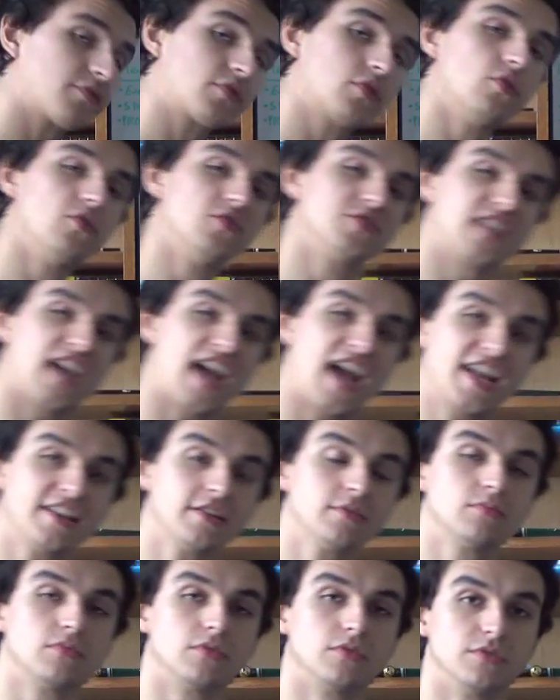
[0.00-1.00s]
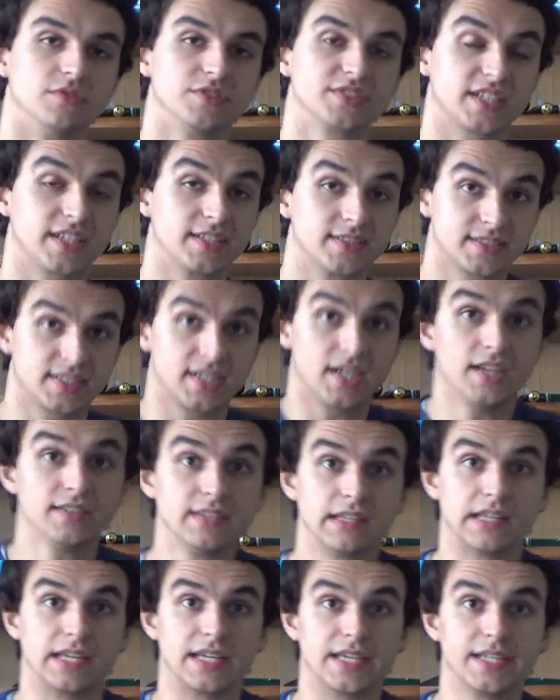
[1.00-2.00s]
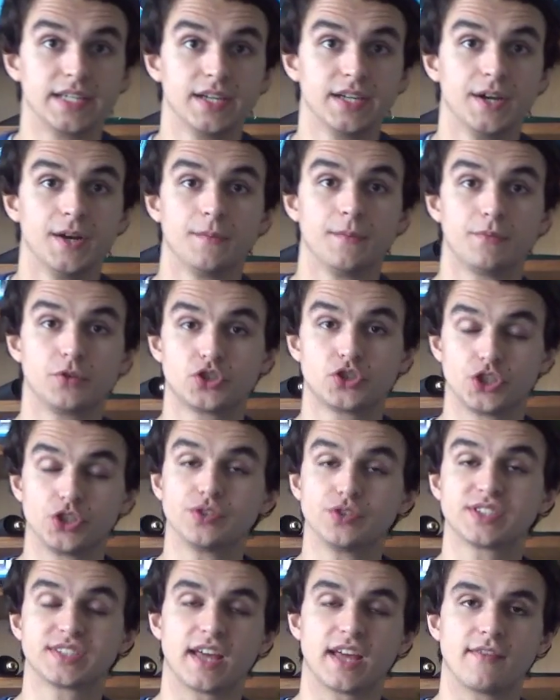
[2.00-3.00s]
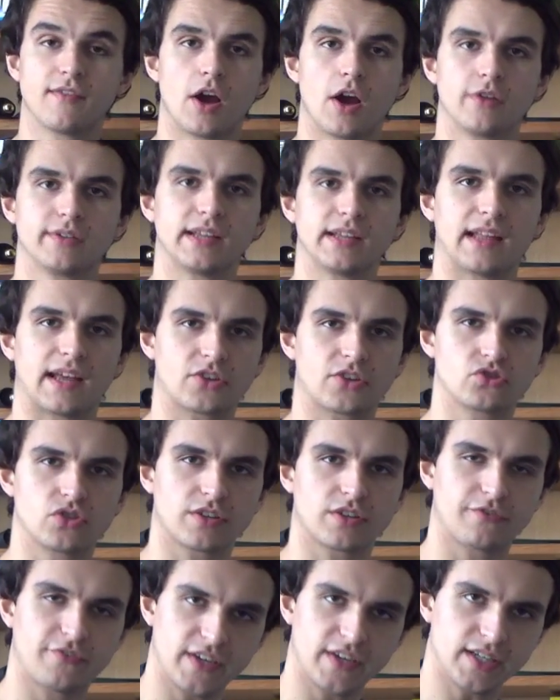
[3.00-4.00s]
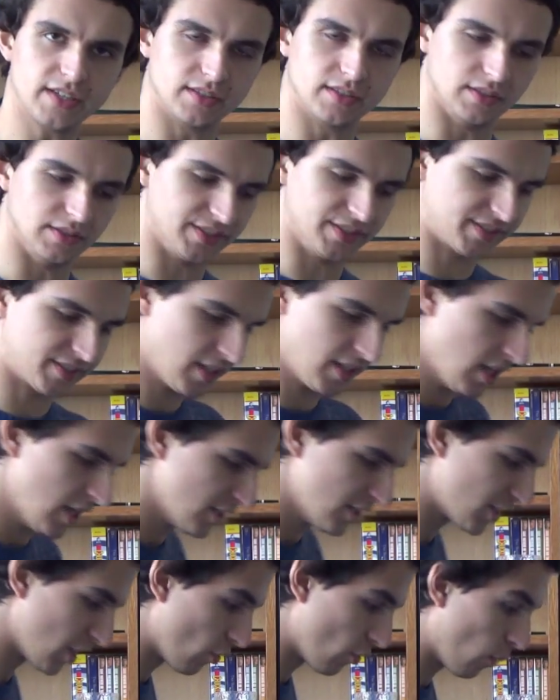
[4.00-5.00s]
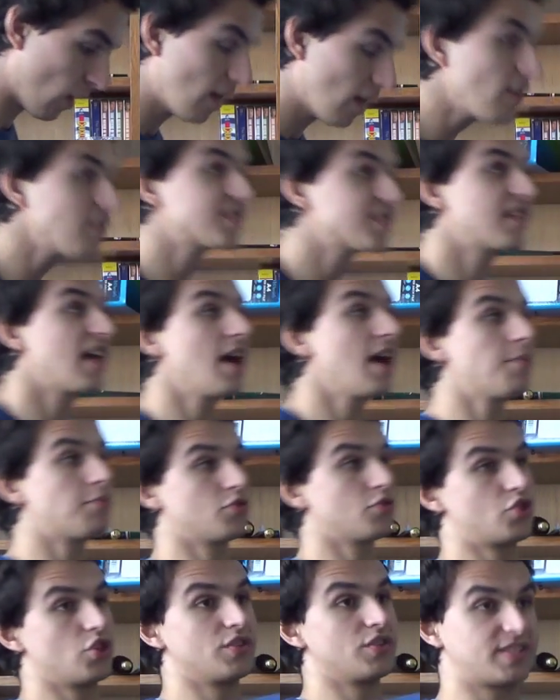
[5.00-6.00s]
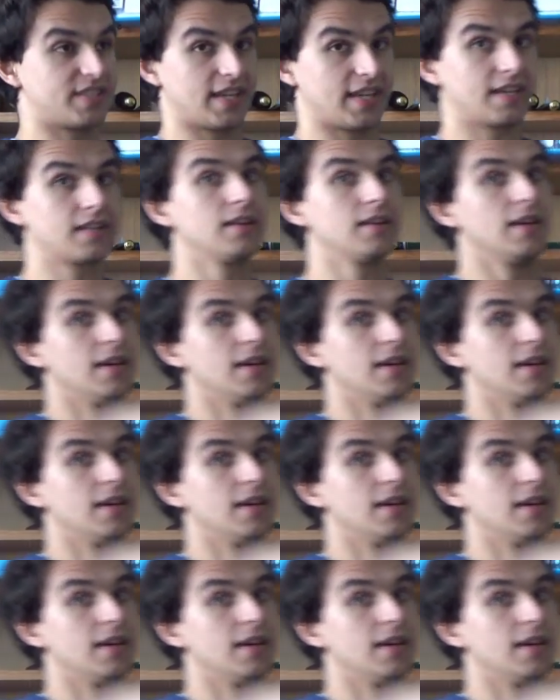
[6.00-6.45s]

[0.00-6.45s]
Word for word: course animals internally produce their own electric fields. So whilst they're producing